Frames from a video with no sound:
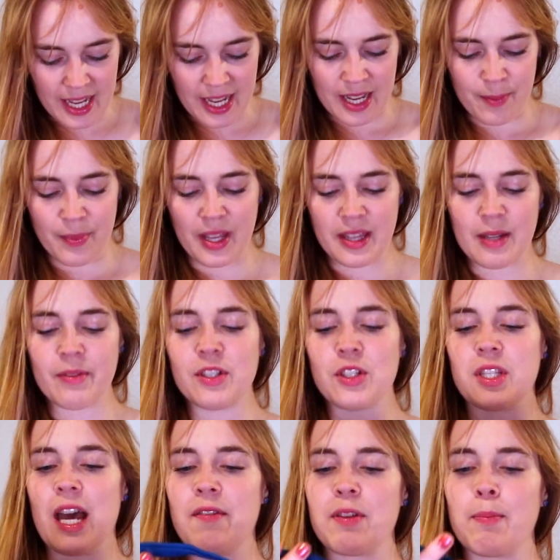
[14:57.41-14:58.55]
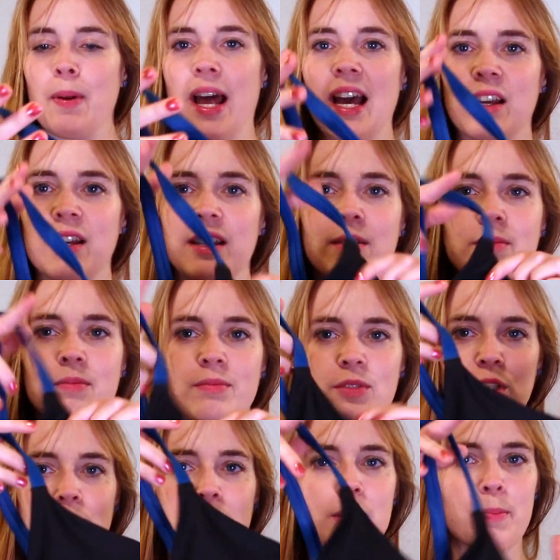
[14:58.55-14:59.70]
And then we just have the black,
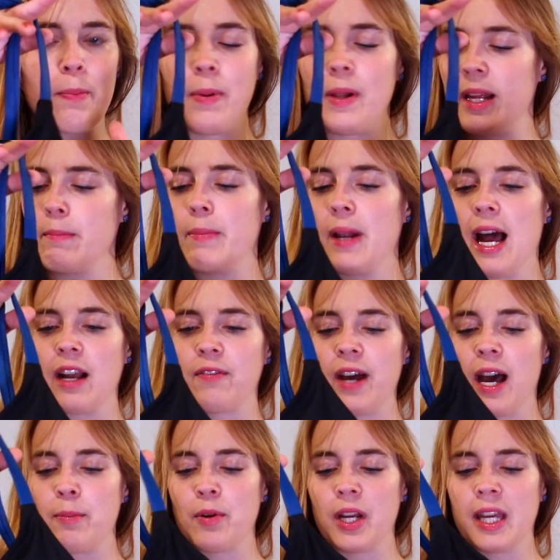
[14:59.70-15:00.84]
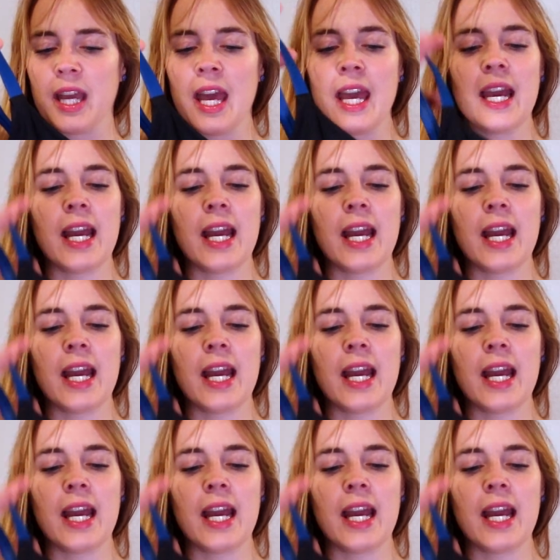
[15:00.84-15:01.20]
just plain black fabric.